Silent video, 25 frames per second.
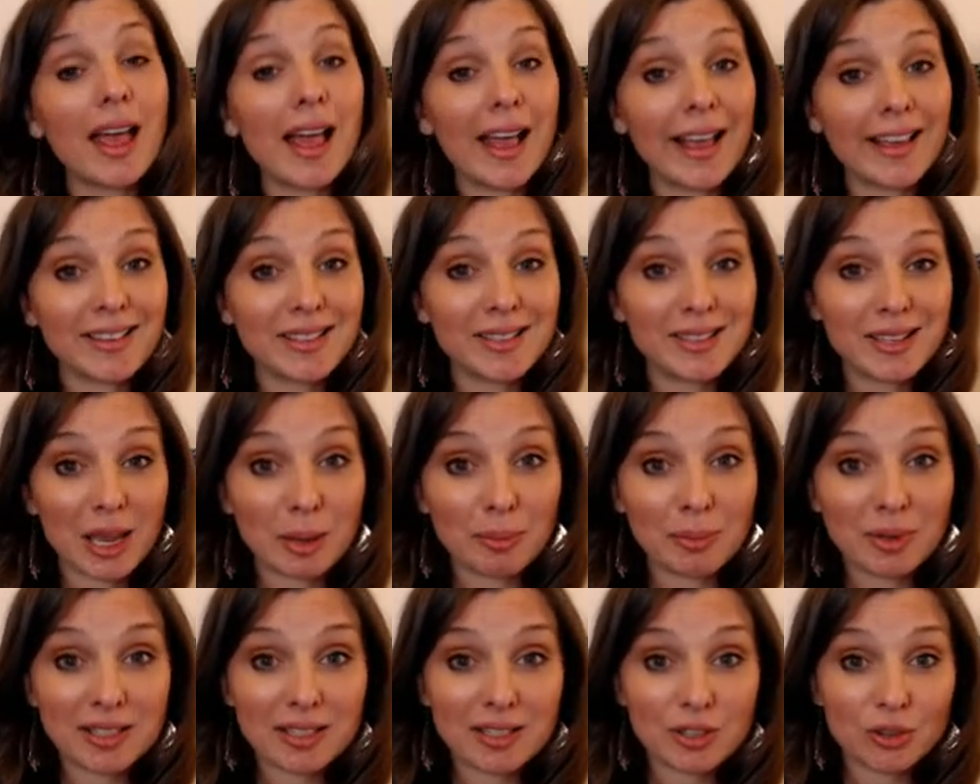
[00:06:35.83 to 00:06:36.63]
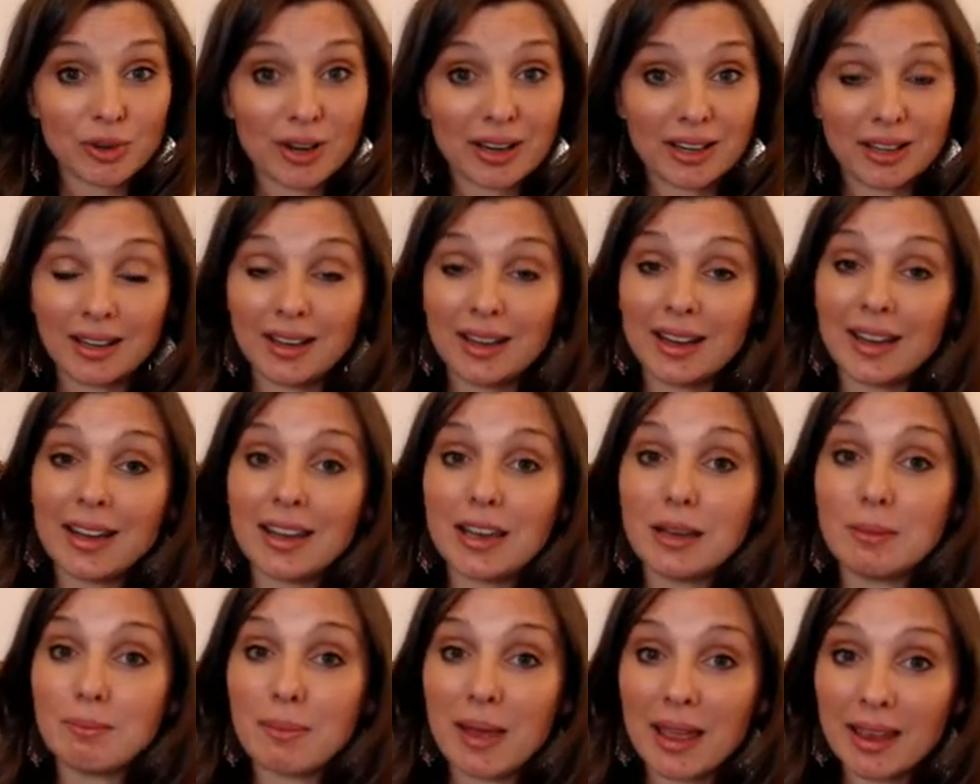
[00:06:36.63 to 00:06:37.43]
as demonstrated
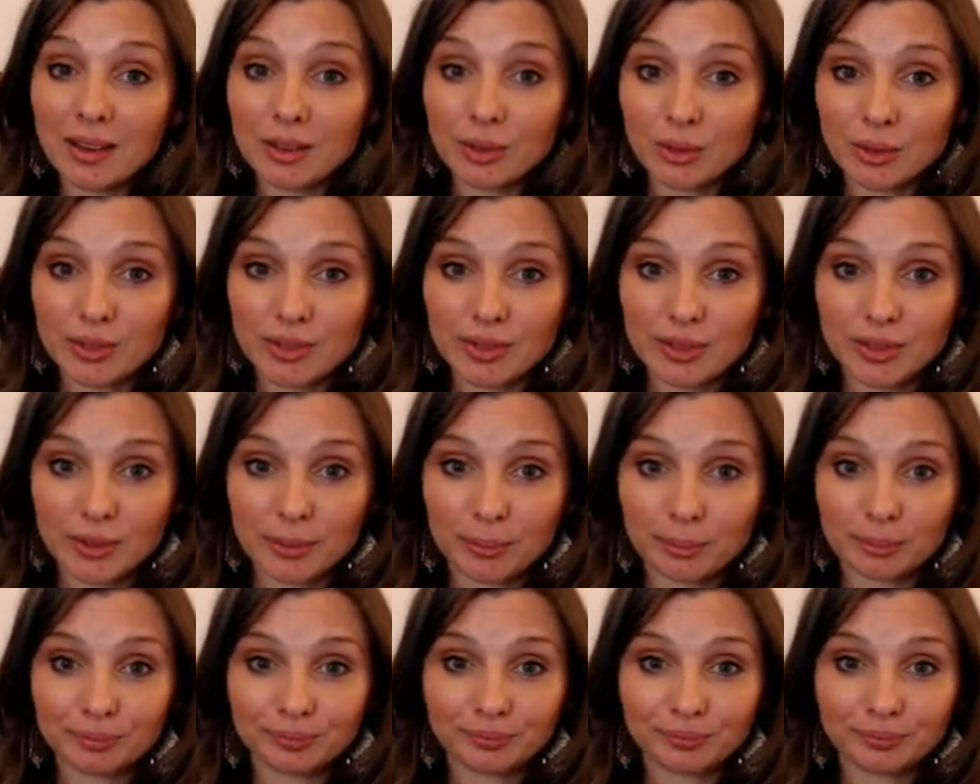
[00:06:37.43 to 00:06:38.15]
in males.